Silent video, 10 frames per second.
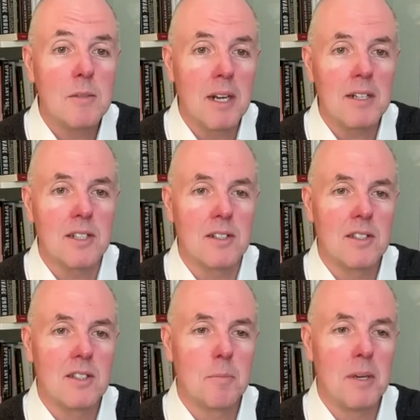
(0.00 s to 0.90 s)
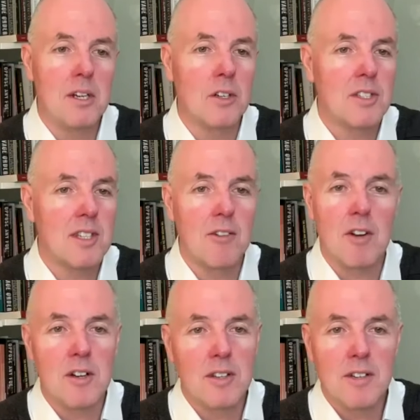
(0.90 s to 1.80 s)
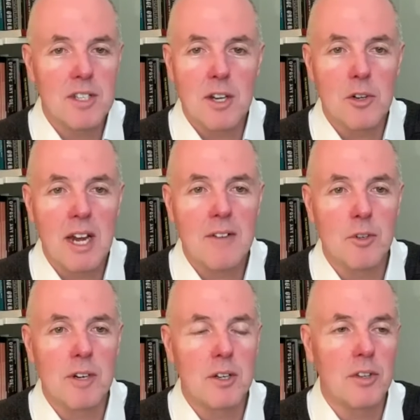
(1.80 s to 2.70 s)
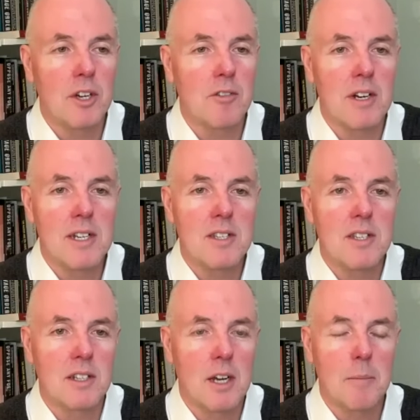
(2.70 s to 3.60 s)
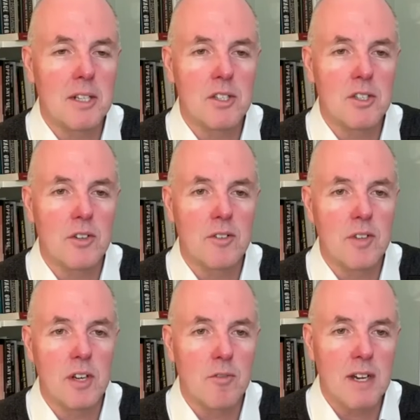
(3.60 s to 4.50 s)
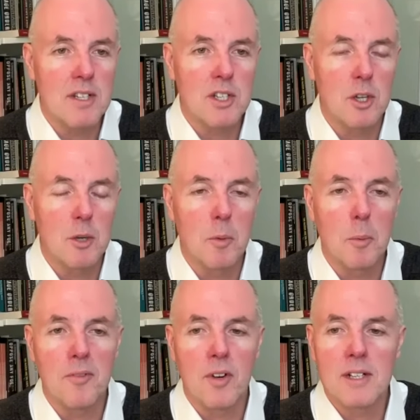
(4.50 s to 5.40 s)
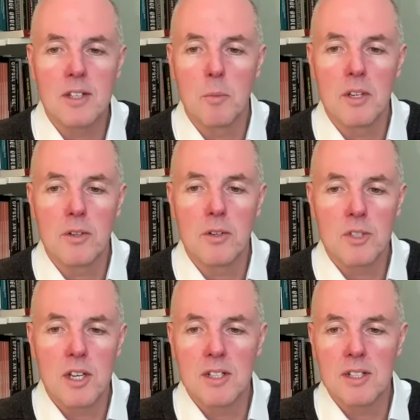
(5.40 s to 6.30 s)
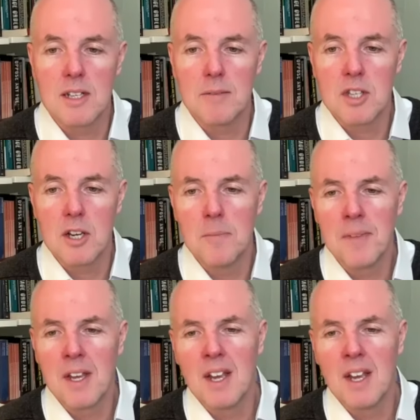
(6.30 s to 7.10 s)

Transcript: militants because there are there is no cavalry on the horizon coming to sort of you know rescue them or provide them with an alternative so